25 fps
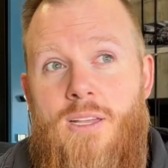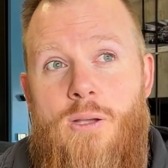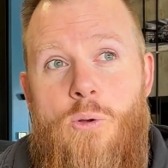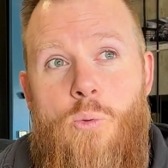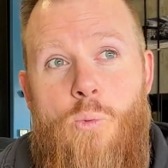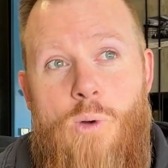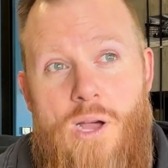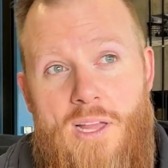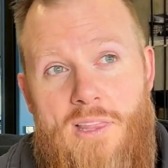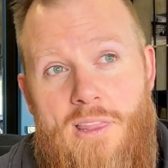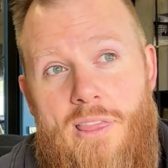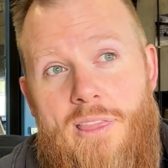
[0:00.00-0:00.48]

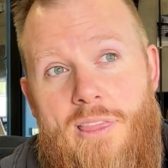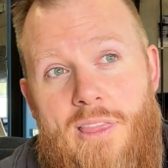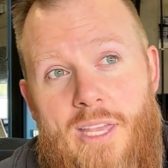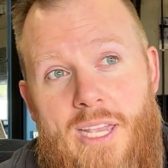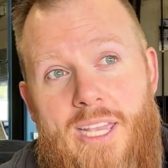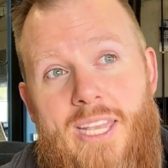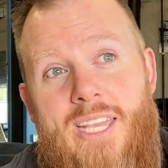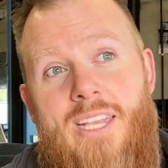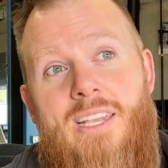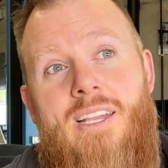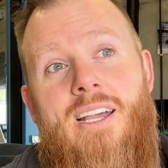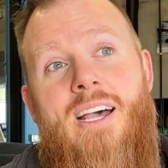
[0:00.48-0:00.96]
One
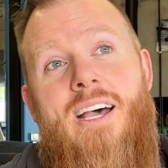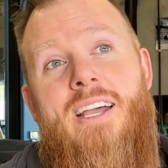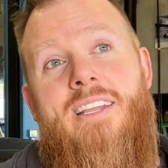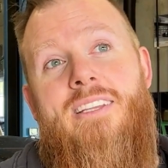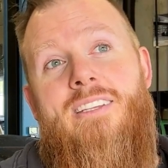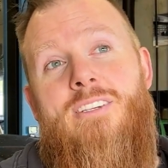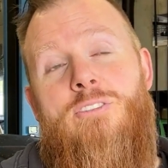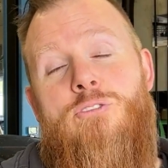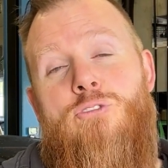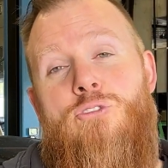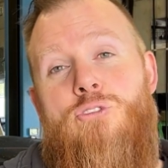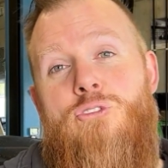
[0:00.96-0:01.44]
thing I
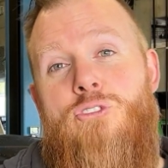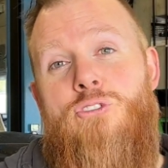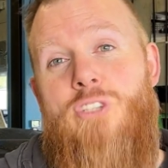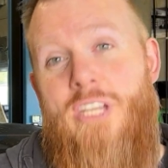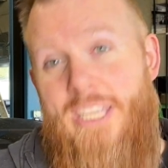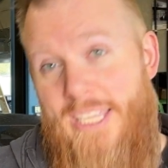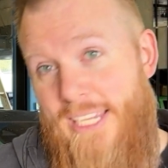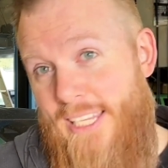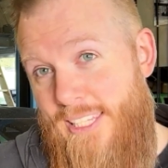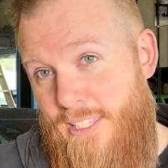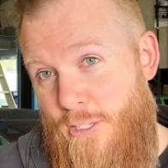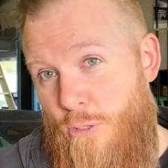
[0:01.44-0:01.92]

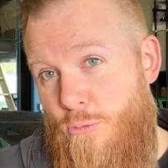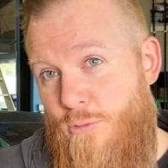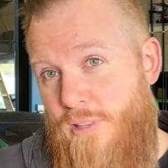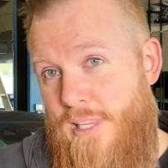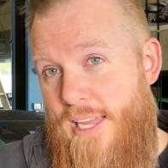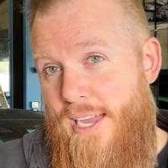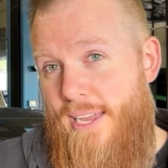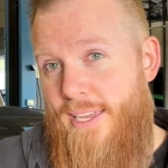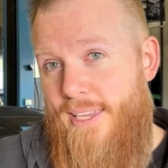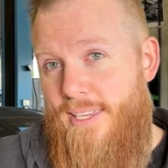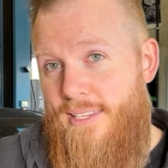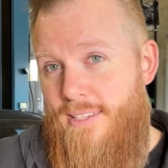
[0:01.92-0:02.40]
really don't
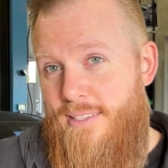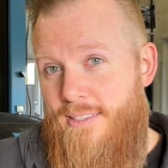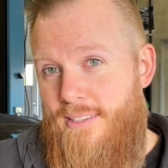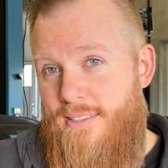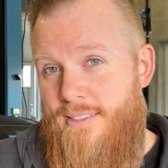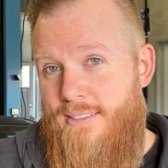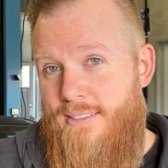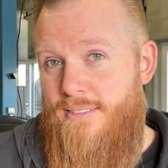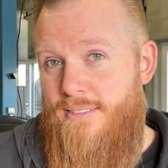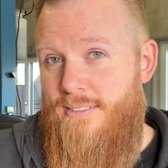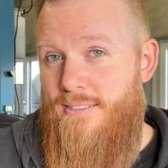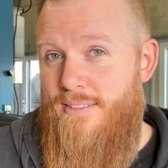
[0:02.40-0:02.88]
like
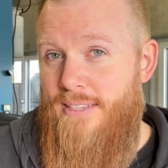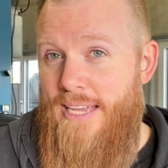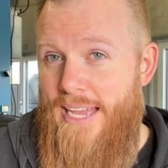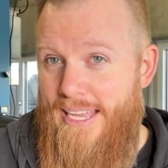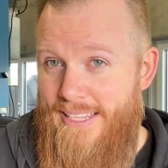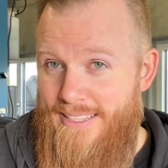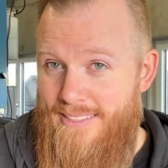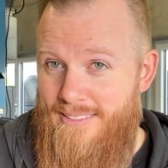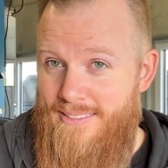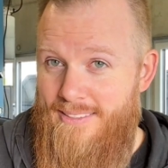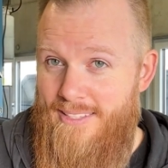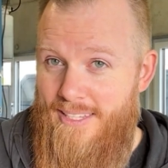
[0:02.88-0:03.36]

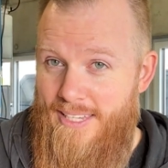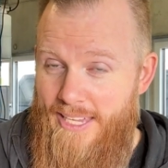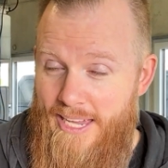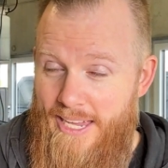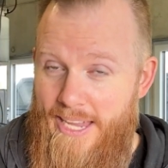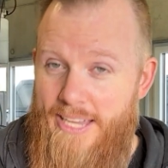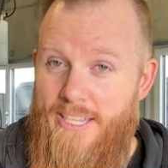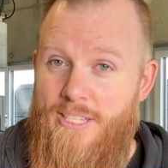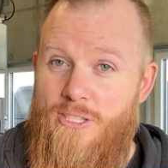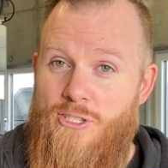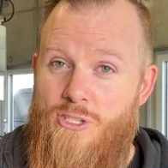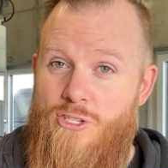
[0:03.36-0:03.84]
at the
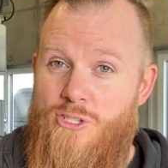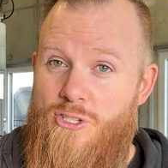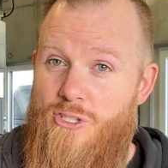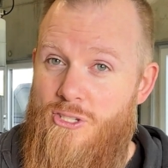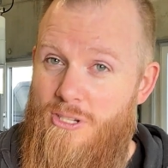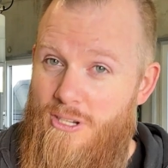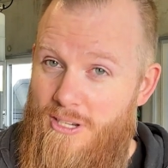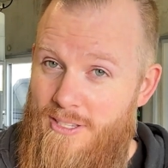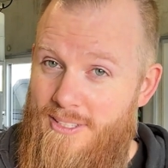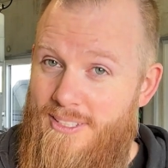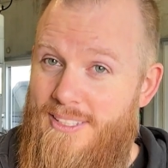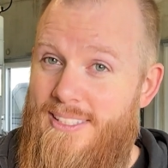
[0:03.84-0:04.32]
cage,
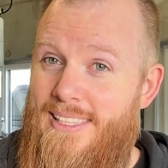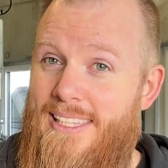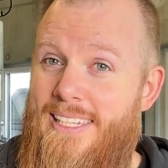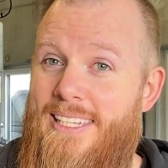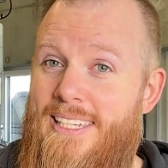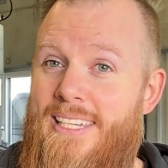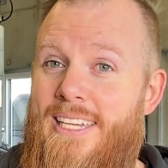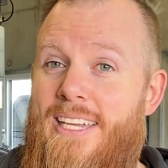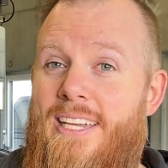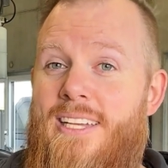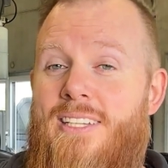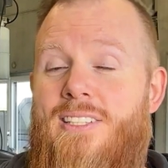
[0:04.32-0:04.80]
honestly,
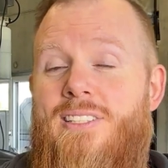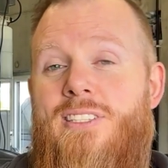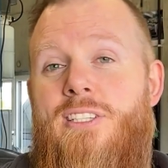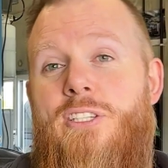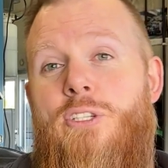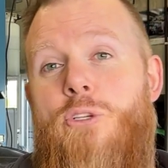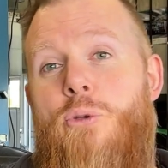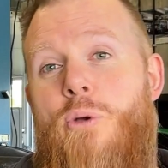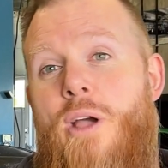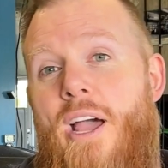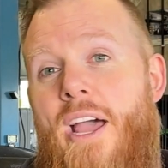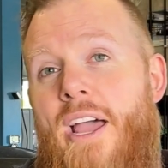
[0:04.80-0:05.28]
is
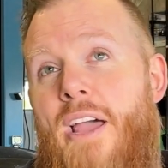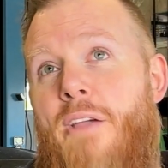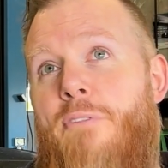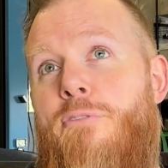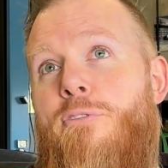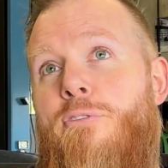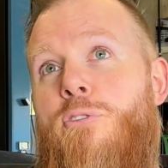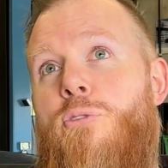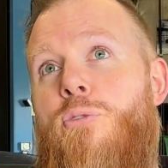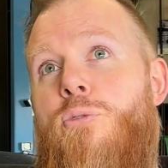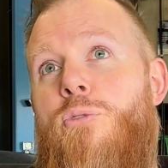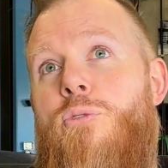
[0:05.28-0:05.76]
you
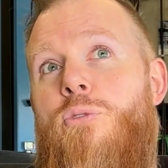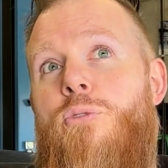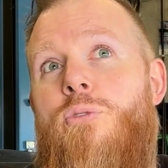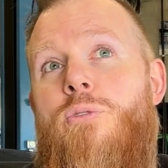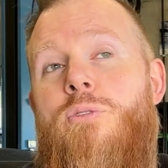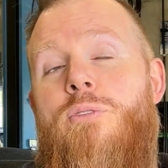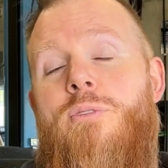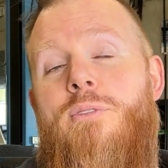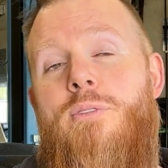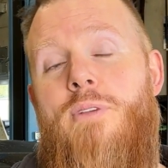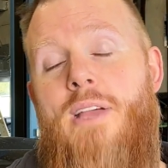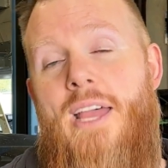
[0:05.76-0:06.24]
have to
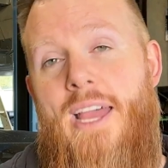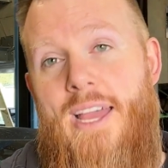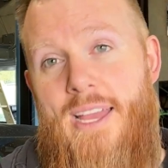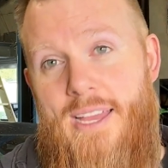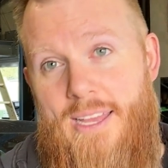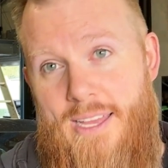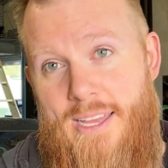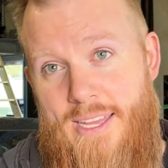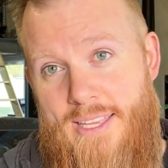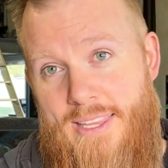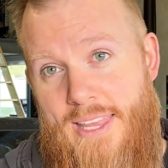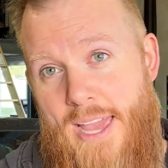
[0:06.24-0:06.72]

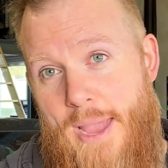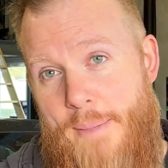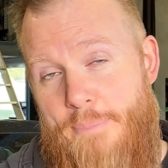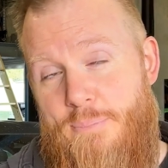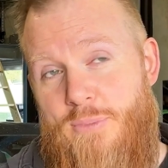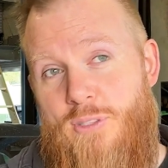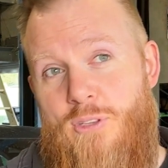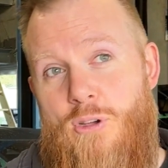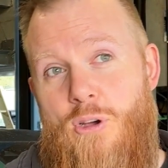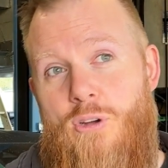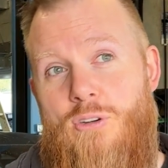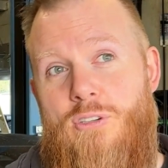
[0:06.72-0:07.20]

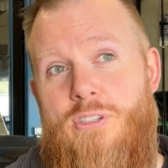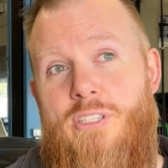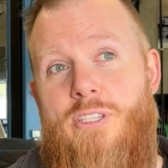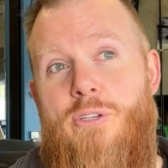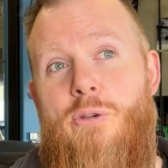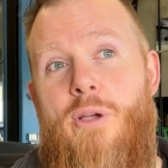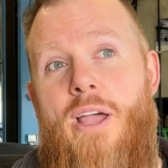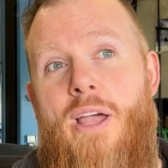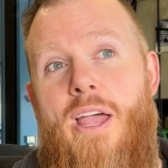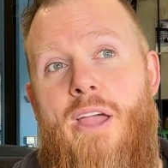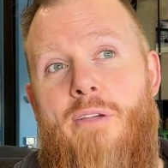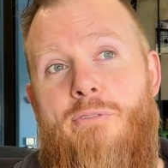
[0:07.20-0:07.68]
adapt, or
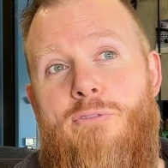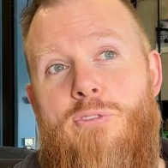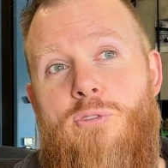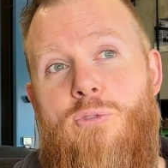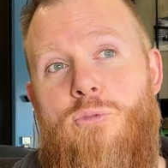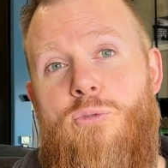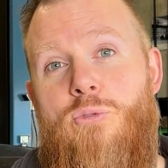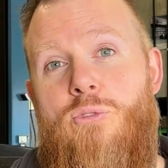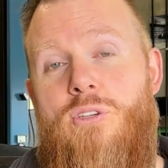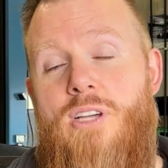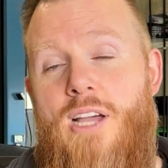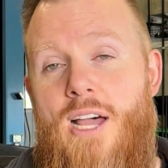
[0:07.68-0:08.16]
you have
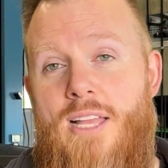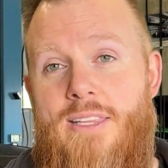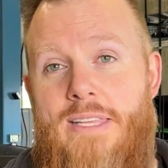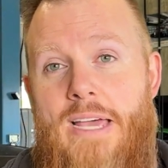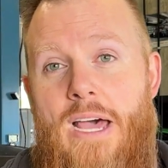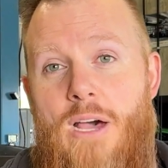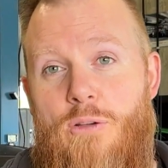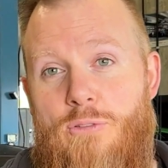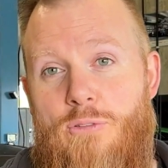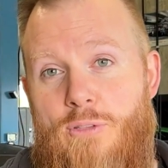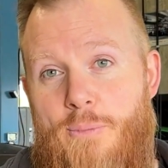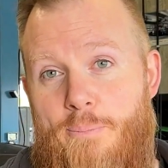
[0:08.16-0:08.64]
to cut
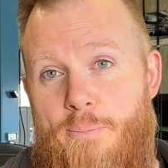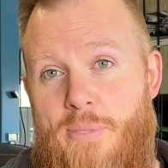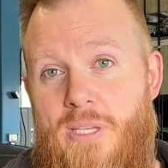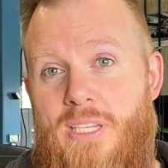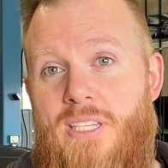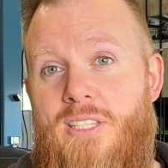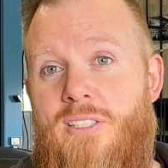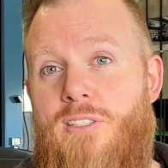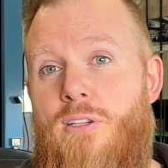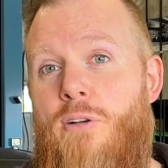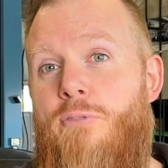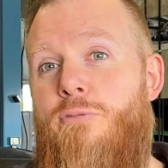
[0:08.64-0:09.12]
out a
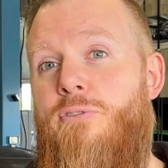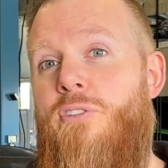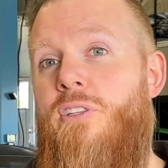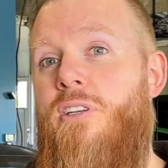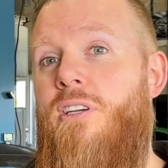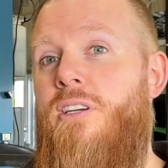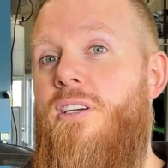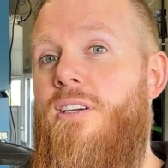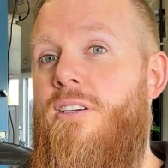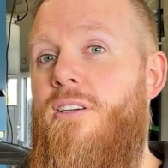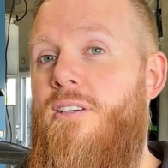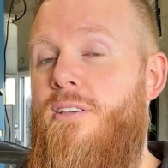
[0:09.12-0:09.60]
piece of
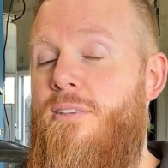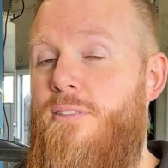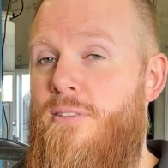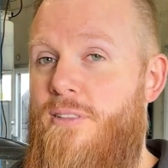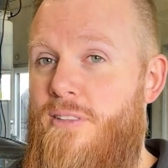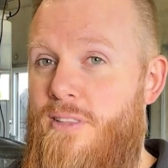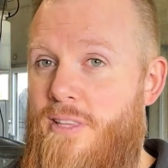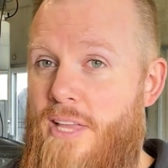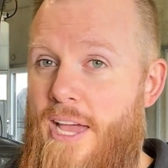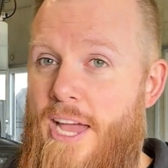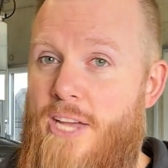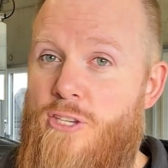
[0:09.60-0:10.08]
the
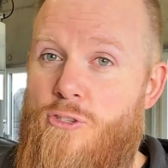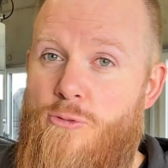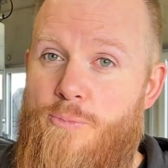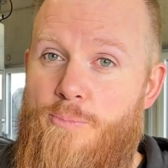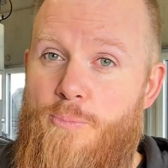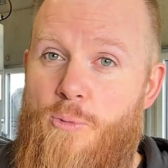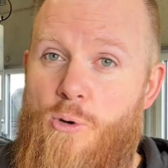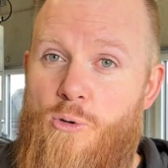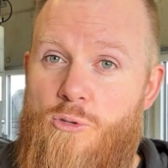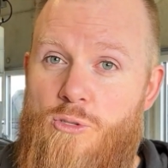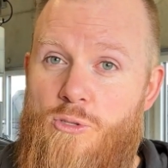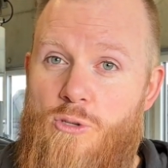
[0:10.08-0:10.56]

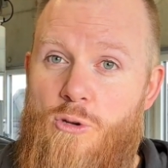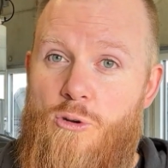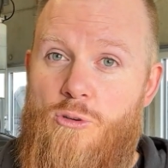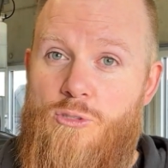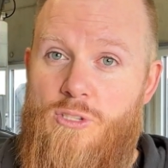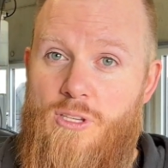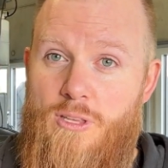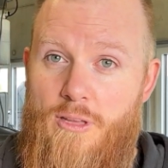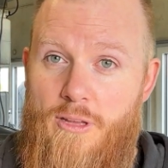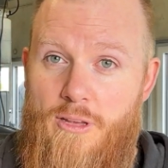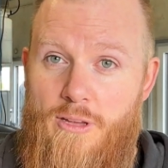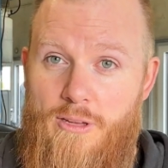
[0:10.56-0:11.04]
dashboard or
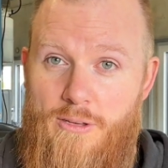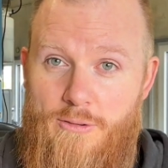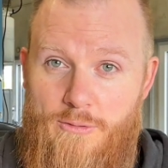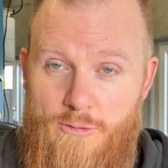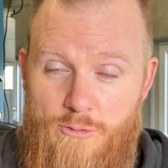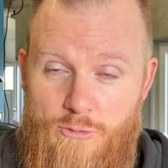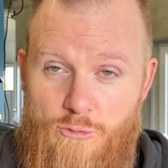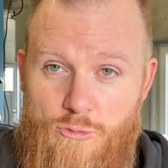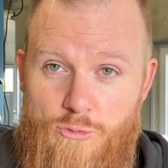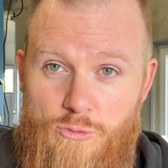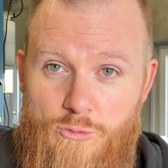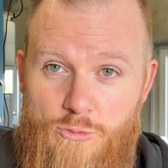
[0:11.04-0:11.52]
the
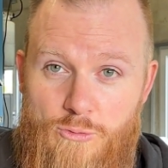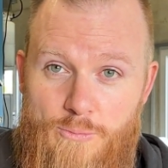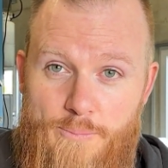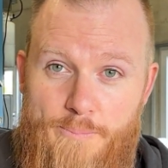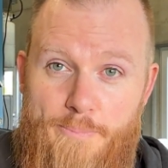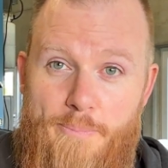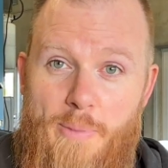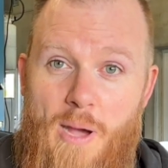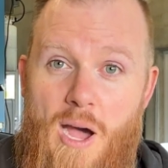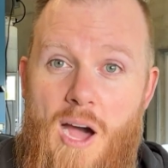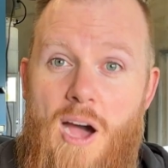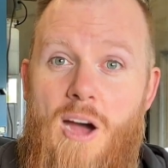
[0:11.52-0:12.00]

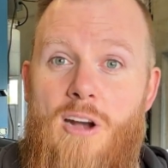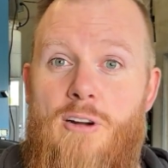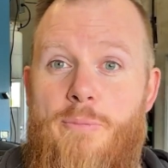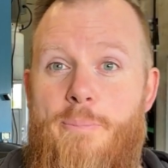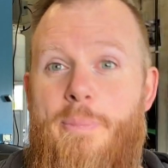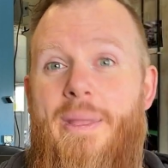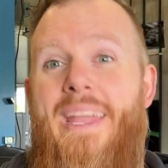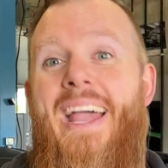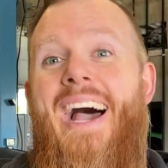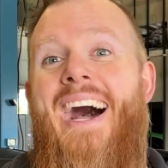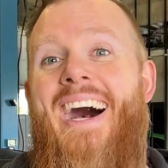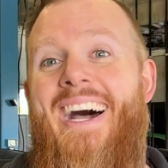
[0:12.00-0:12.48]
bar
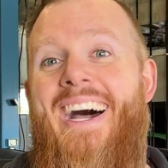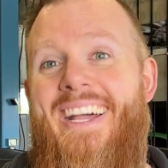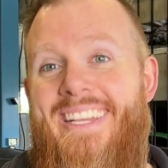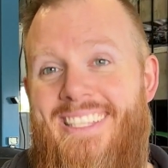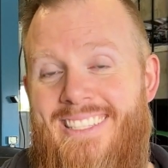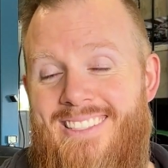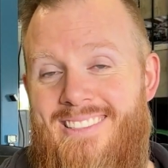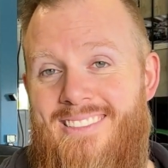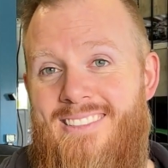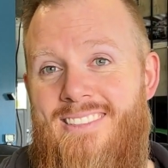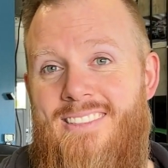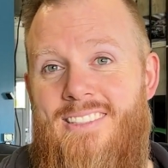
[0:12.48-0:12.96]

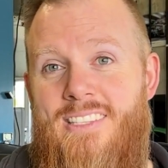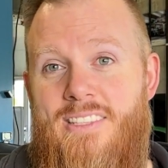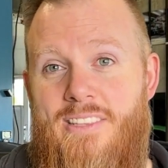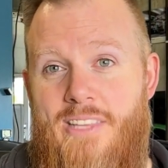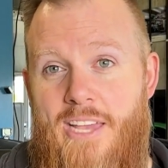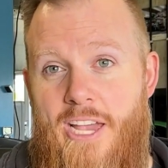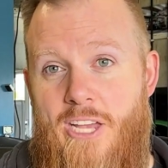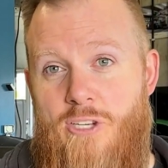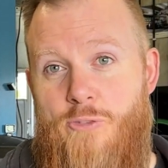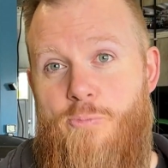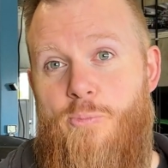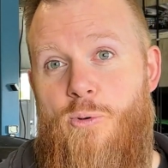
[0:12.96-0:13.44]
behind the
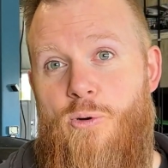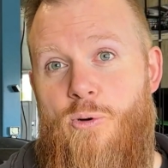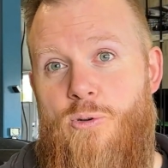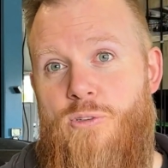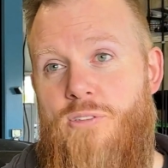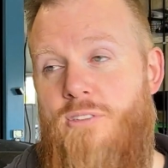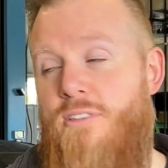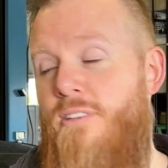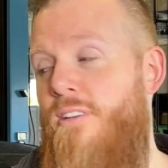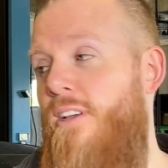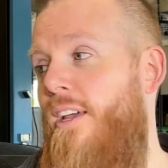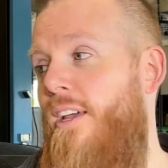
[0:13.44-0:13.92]
dashboard.